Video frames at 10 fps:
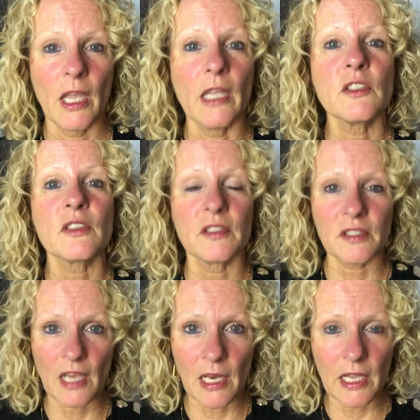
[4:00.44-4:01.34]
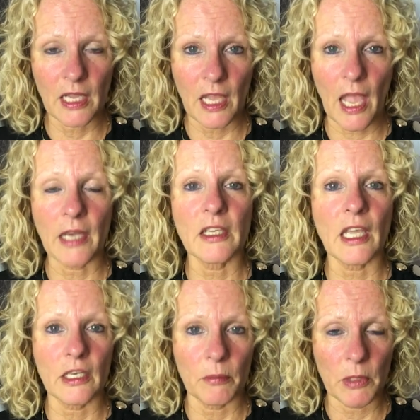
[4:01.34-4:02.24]
It's the selling and
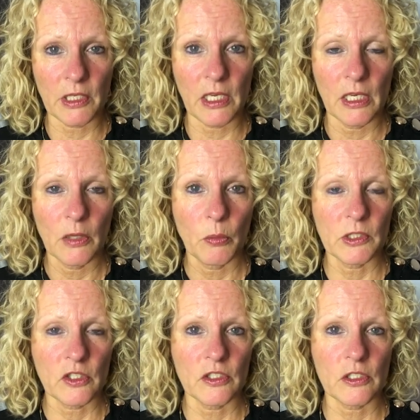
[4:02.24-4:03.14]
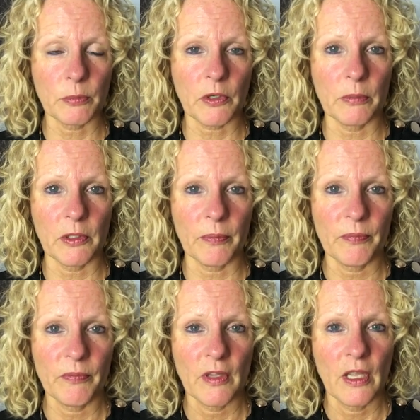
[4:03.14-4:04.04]
getting money, which is the problem.
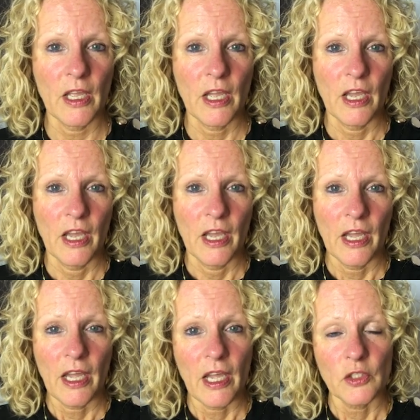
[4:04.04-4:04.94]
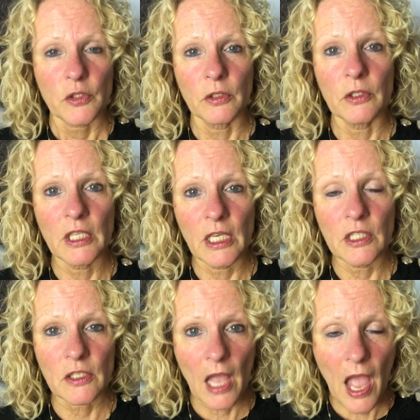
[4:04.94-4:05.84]
So you
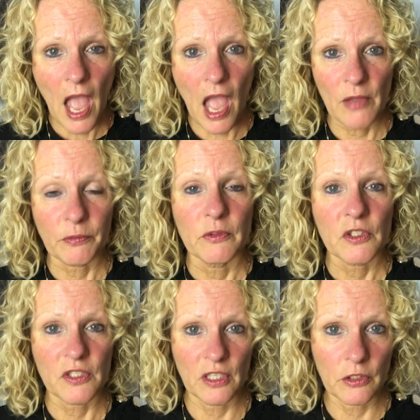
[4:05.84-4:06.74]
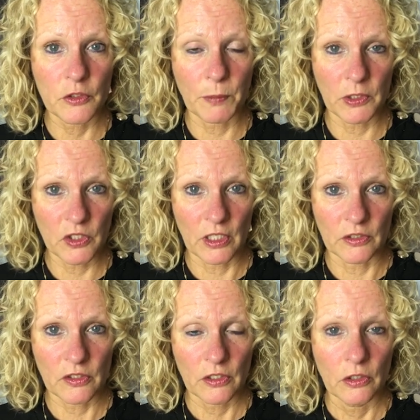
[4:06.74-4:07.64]
need to have sales
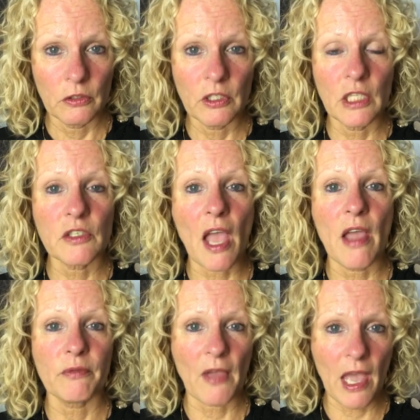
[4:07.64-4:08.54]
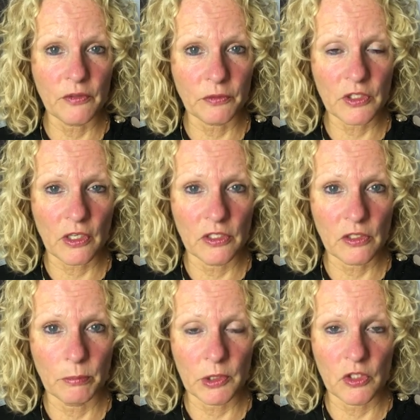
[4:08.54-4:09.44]
budget. You need to have
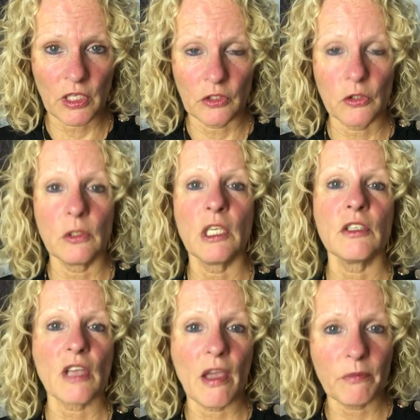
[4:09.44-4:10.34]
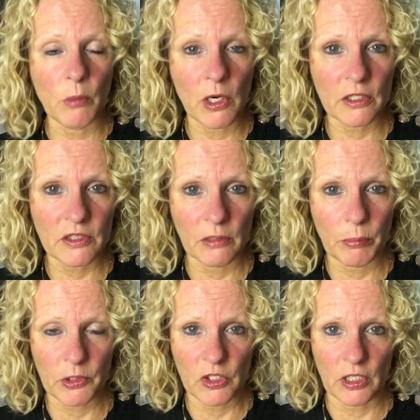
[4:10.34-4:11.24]
advertising budget. You need to have marketing
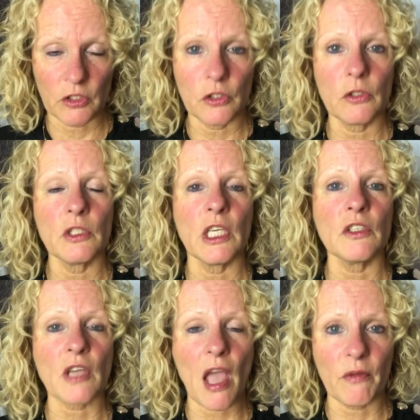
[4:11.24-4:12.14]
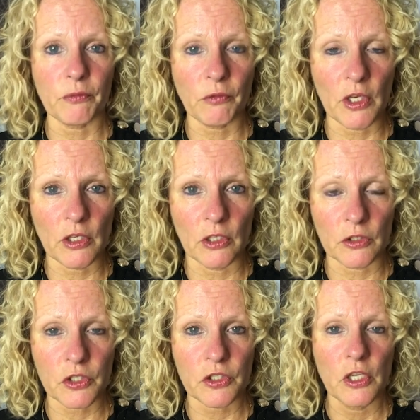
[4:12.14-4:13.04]
budget. You need to have
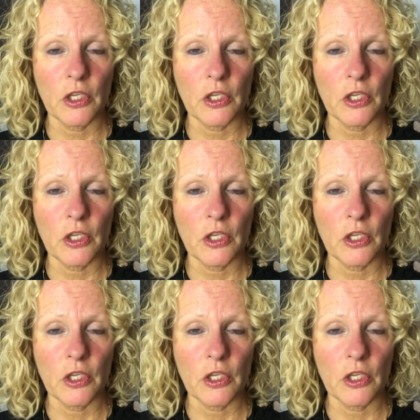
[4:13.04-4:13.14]
funnels.